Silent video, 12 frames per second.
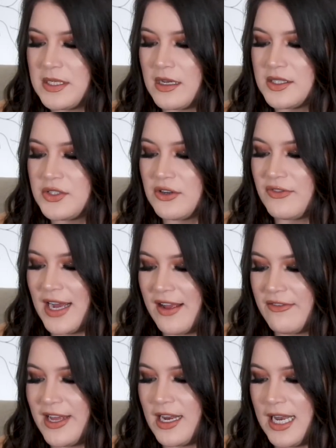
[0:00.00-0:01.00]
on
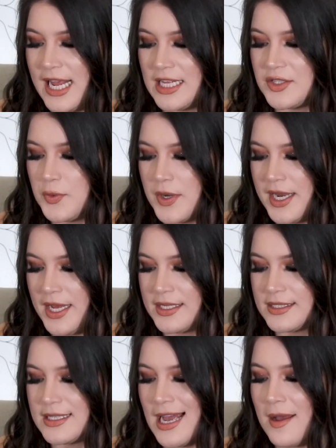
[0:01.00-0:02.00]
surviving late
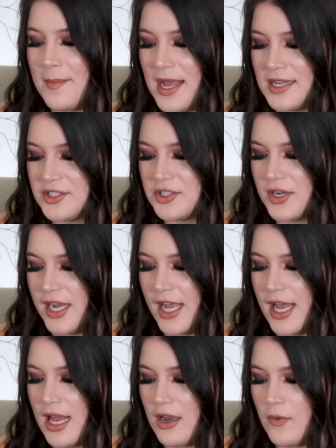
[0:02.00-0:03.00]
20s. I'm
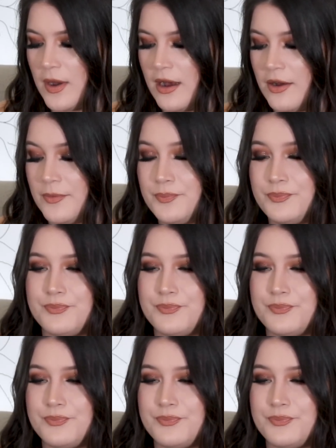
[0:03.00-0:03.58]
entering, LOL.